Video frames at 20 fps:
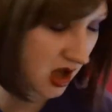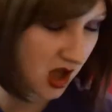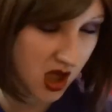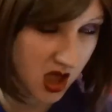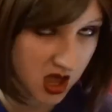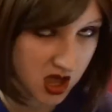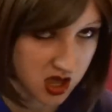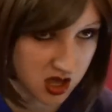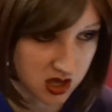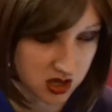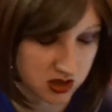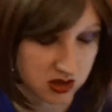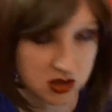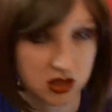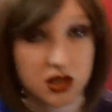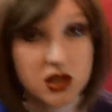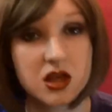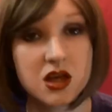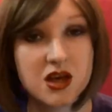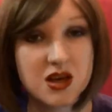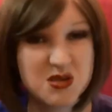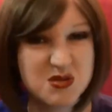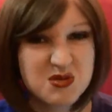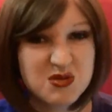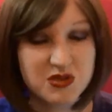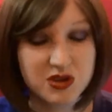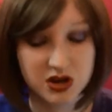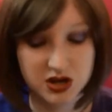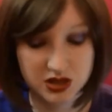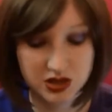hey, I'm
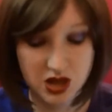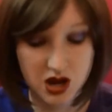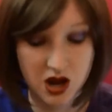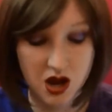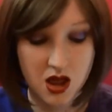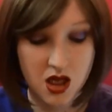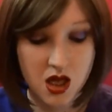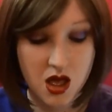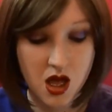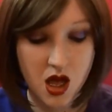gonna run in there.